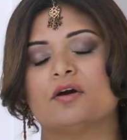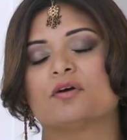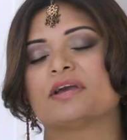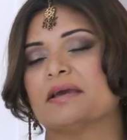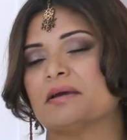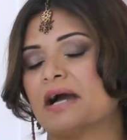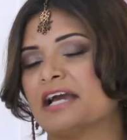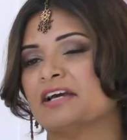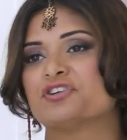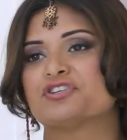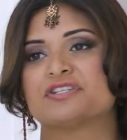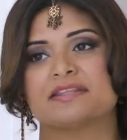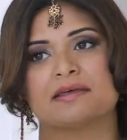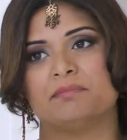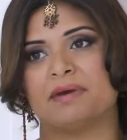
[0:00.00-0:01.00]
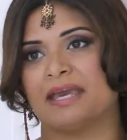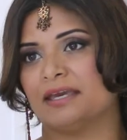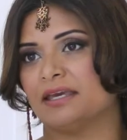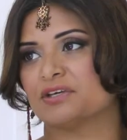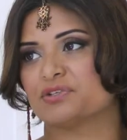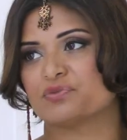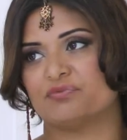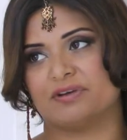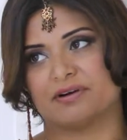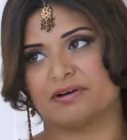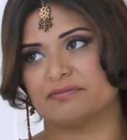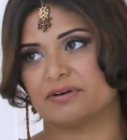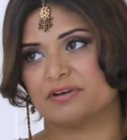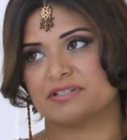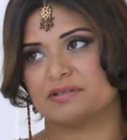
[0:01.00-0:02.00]
Okay, I understand that banking is
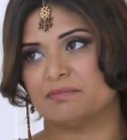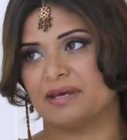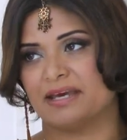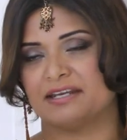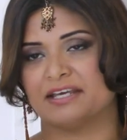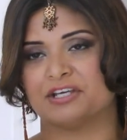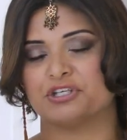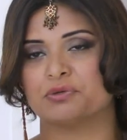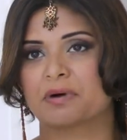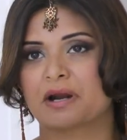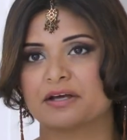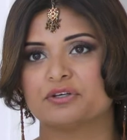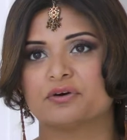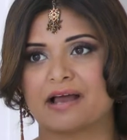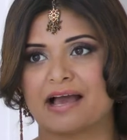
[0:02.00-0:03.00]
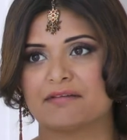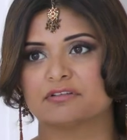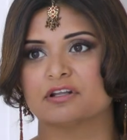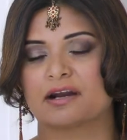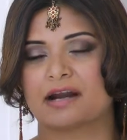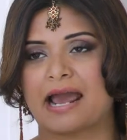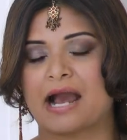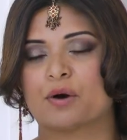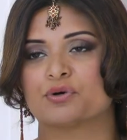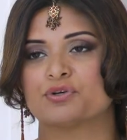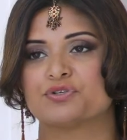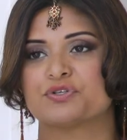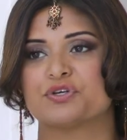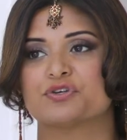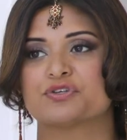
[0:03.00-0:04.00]
very, very demanding and you probably don't have a lot of
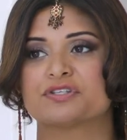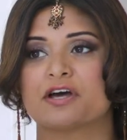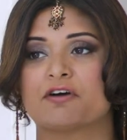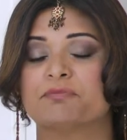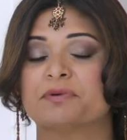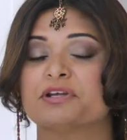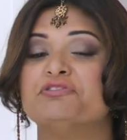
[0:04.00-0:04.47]
hours for yourself,